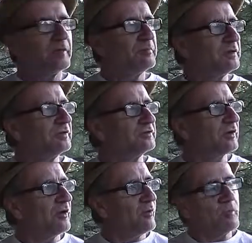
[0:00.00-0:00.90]
Because
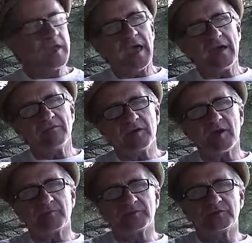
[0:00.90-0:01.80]
we have the
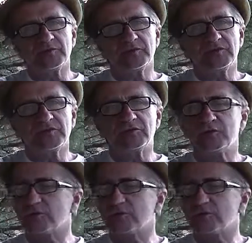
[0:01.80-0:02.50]
opportunity to